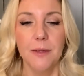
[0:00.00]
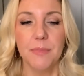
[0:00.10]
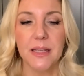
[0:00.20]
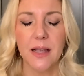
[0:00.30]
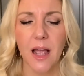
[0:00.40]

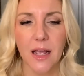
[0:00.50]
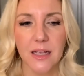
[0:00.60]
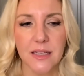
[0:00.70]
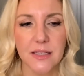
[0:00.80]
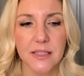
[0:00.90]

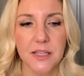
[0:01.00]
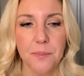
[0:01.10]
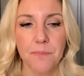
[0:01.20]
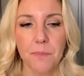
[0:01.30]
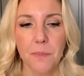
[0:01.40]
Because
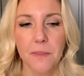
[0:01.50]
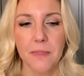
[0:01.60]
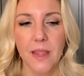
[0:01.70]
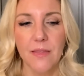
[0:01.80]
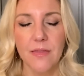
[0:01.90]

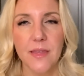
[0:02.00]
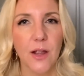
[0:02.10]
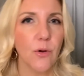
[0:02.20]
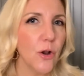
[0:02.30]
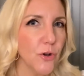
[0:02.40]

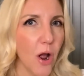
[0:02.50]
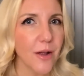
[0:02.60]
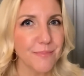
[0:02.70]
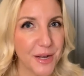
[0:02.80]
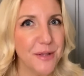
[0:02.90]
there are
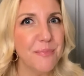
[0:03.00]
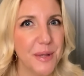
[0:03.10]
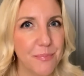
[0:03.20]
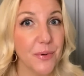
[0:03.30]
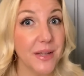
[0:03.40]
not many
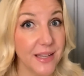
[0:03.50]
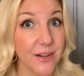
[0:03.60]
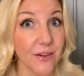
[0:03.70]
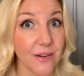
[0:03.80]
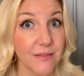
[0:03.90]
people
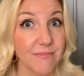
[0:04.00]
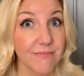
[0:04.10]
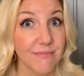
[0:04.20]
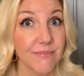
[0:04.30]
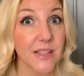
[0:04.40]
here
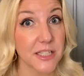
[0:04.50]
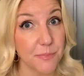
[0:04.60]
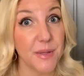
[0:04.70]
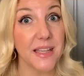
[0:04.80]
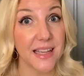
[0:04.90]
that
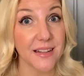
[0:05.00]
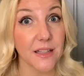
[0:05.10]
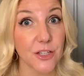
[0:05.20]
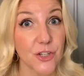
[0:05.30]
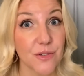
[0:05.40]
speak
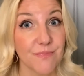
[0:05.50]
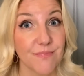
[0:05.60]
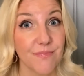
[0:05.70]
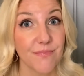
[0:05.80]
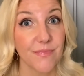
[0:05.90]
English.
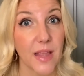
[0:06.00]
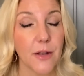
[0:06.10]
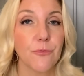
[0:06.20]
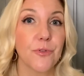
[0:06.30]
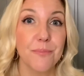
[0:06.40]

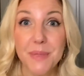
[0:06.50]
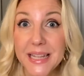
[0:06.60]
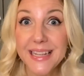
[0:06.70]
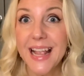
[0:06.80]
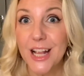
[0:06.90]
And for
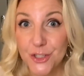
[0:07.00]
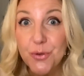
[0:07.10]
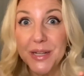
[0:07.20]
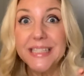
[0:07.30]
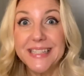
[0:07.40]
me, as you can